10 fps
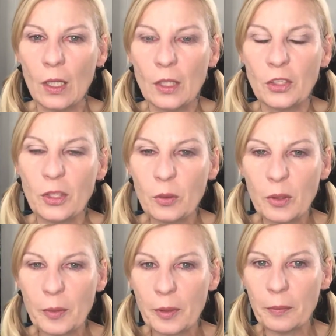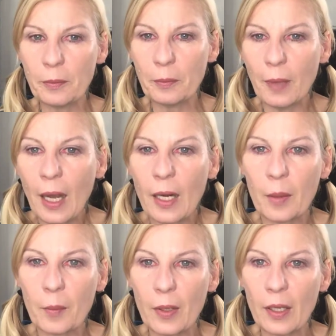she would have been mad
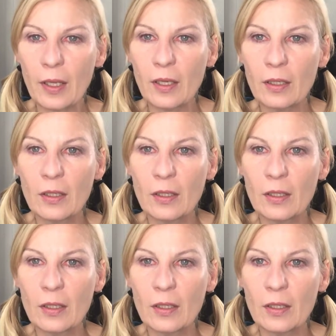at me